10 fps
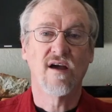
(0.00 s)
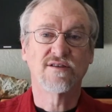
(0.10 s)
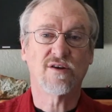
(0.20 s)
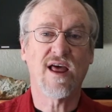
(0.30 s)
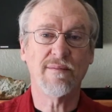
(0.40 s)

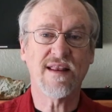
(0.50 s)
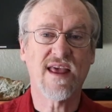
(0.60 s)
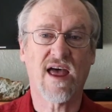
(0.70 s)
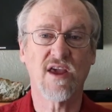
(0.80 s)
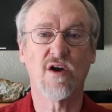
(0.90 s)
So let me
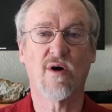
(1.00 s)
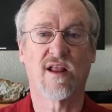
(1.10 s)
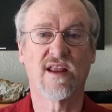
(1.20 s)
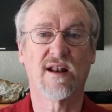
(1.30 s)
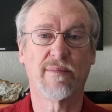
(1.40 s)
tell you
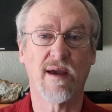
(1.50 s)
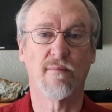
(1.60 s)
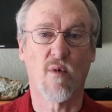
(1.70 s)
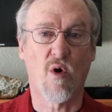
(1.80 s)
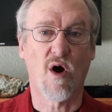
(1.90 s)
a little
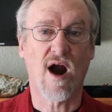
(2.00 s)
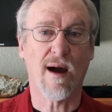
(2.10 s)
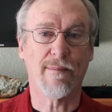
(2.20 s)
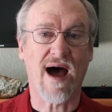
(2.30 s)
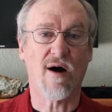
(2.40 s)
bit more
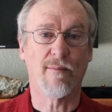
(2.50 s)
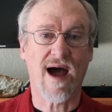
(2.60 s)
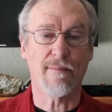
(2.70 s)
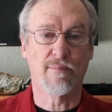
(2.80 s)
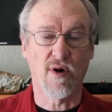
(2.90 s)
about
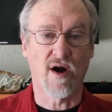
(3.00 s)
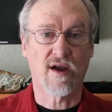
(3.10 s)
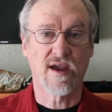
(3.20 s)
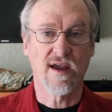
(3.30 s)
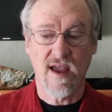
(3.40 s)
my book.